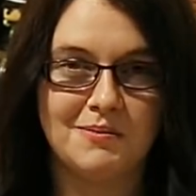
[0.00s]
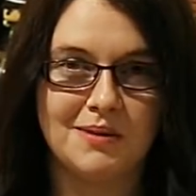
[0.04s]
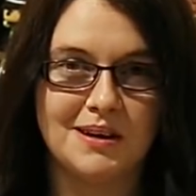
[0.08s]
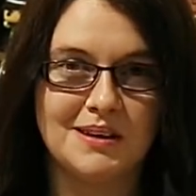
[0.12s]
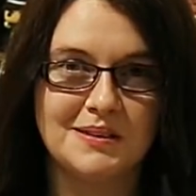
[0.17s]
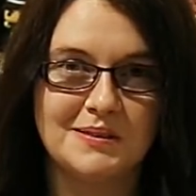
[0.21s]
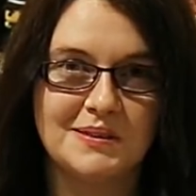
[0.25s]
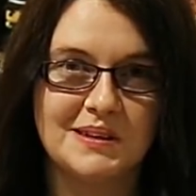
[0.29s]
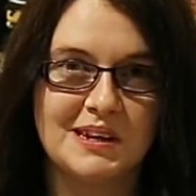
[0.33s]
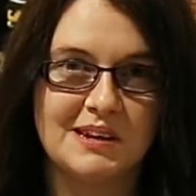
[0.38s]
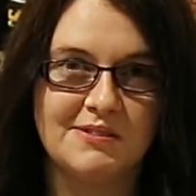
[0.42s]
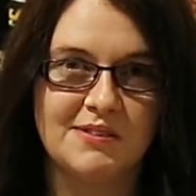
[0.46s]
Might
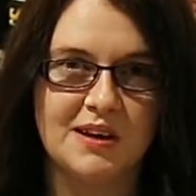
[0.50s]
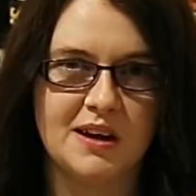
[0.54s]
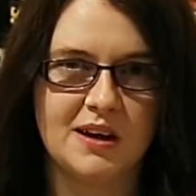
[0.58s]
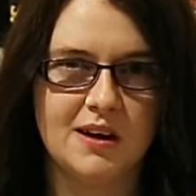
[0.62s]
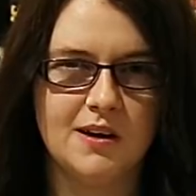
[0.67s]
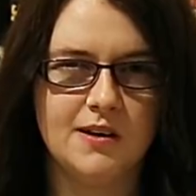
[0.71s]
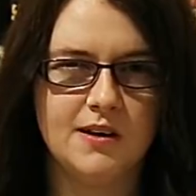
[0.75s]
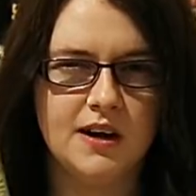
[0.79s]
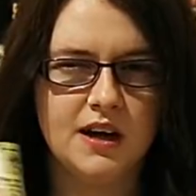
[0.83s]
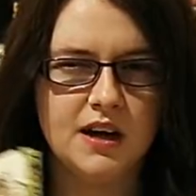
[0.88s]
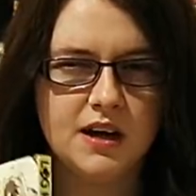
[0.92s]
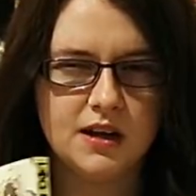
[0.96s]
as well give it a
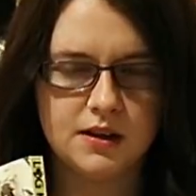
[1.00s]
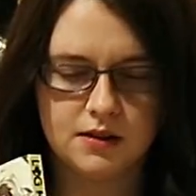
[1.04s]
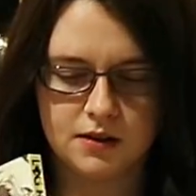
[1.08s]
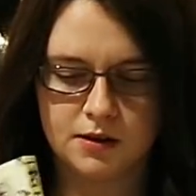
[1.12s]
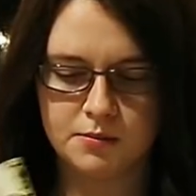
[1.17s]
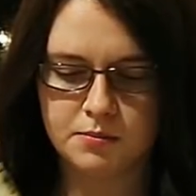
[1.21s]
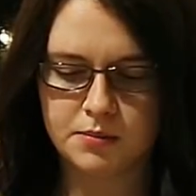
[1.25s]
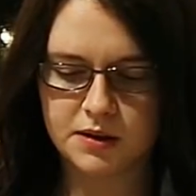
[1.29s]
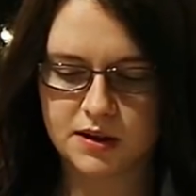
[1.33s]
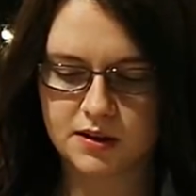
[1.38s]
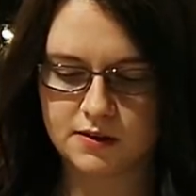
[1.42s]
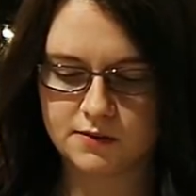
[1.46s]
go. But
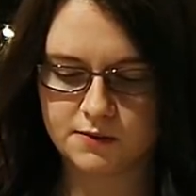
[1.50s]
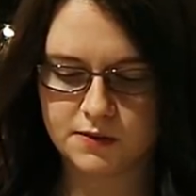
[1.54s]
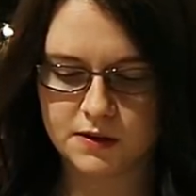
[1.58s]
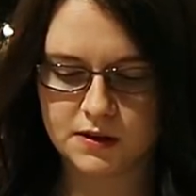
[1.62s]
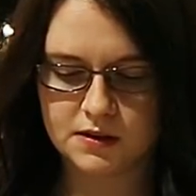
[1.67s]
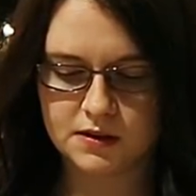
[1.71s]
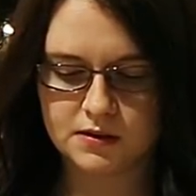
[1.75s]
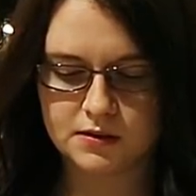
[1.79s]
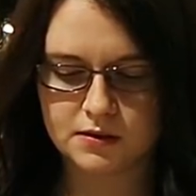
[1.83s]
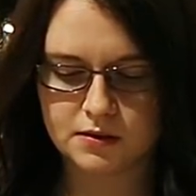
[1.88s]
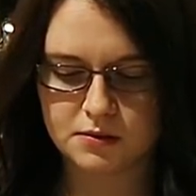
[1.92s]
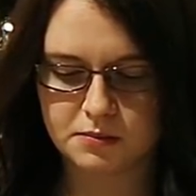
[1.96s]
I'm a bit
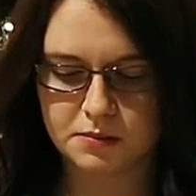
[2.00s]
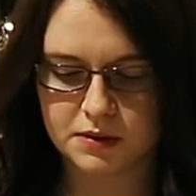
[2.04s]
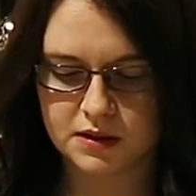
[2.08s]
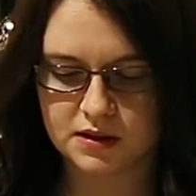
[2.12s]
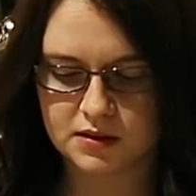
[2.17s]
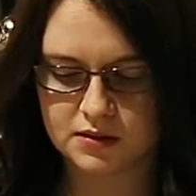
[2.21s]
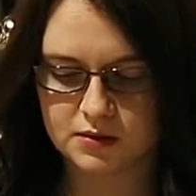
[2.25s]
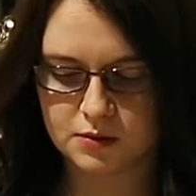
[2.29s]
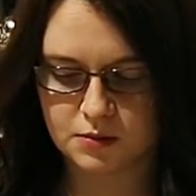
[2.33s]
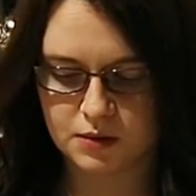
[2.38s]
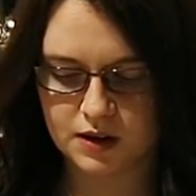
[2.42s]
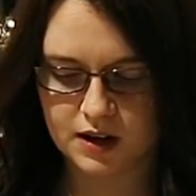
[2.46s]
confused
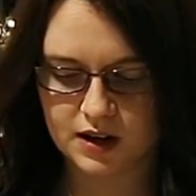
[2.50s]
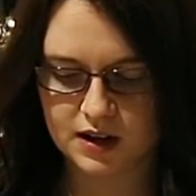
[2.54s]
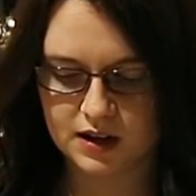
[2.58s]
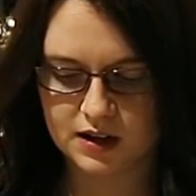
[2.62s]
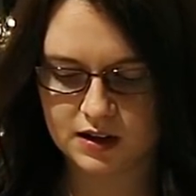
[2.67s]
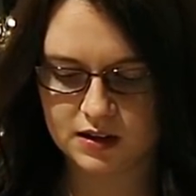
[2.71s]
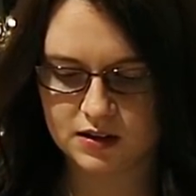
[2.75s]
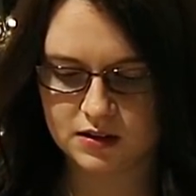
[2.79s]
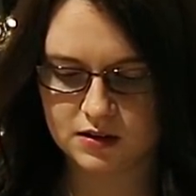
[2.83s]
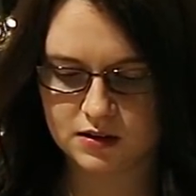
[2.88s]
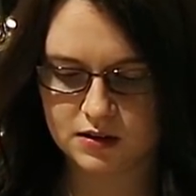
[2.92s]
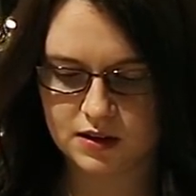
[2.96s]
because
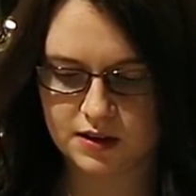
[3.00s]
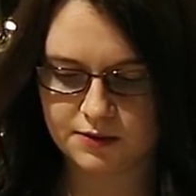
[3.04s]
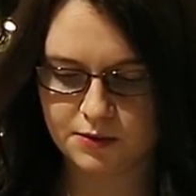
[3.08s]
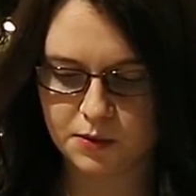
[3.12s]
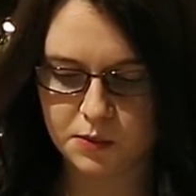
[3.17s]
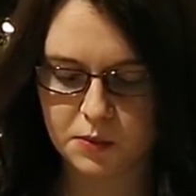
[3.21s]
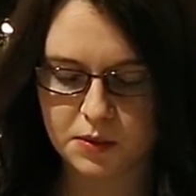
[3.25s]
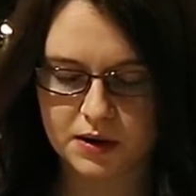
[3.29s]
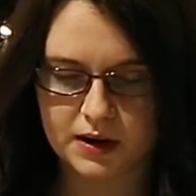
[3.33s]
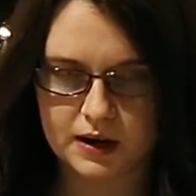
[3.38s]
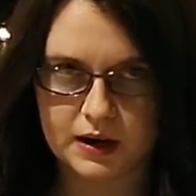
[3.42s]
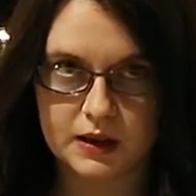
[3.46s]

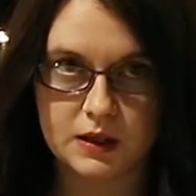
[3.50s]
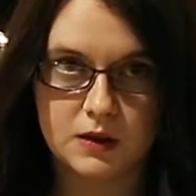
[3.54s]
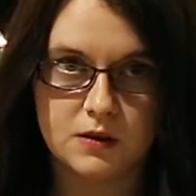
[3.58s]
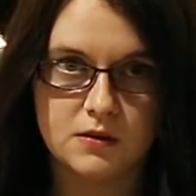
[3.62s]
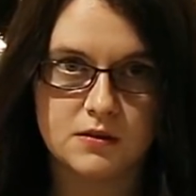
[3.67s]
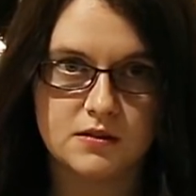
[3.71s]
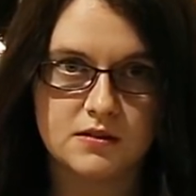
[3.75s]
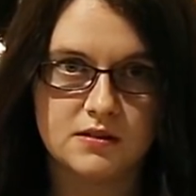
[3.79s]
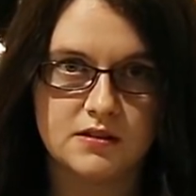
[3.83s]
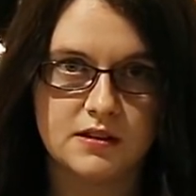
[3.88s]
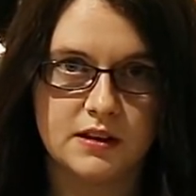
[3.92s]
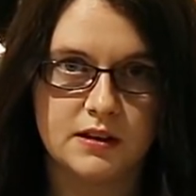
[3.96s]
everywhere I
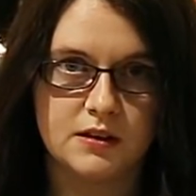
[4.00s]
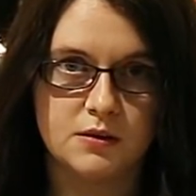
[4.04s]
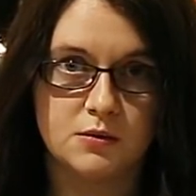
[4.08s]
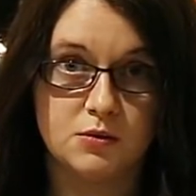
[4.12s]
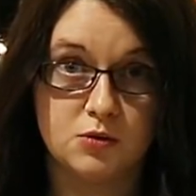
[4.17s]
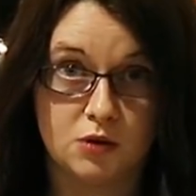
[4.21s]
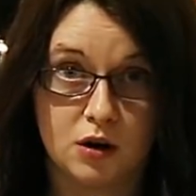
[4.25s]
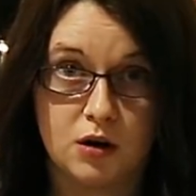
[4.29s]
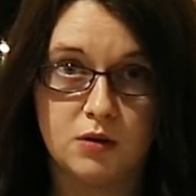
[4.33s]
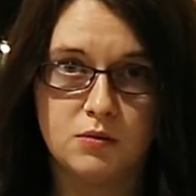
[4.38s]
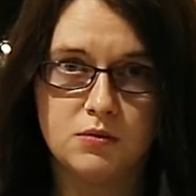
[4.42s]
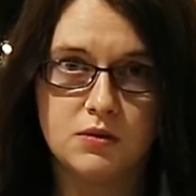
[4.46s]
looked said there
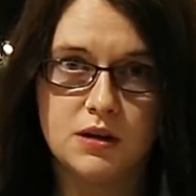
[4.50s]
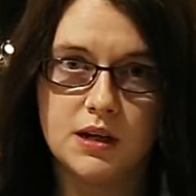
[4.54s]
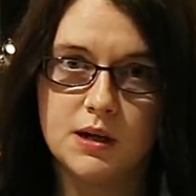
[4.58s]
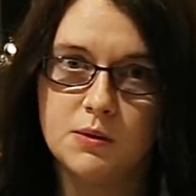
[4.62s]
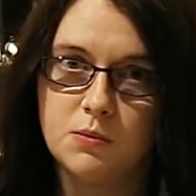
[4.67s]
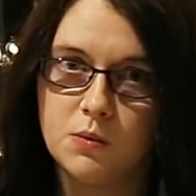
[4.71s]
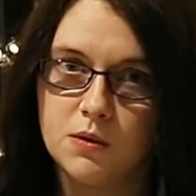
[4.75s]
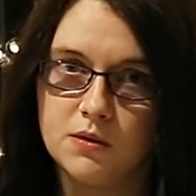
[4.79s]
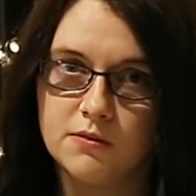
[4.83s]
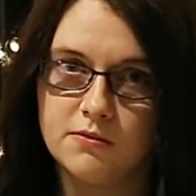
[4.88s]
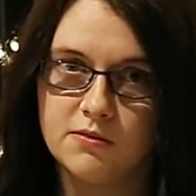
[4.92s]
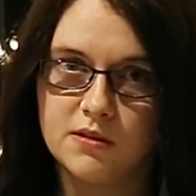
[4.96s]
was only
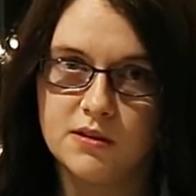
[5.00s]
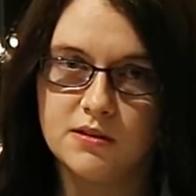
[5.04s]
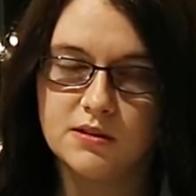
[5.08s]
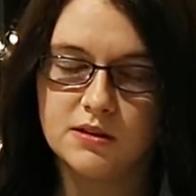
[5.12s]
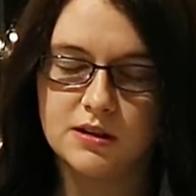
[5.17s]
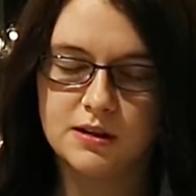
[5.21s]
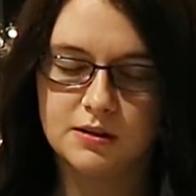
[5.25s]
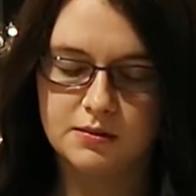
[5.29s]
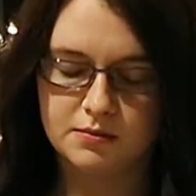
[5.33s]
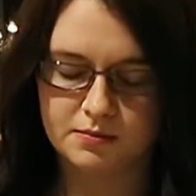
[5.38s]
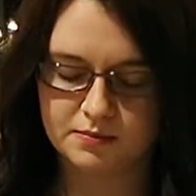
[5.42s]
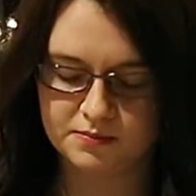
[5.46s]
1
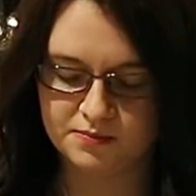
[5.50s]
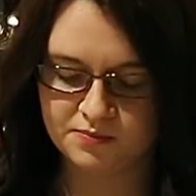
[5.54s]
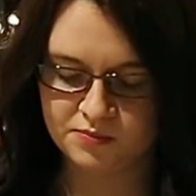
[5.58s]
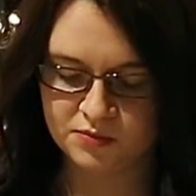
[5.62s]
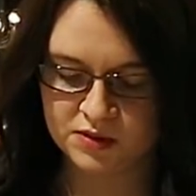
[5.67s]
volume,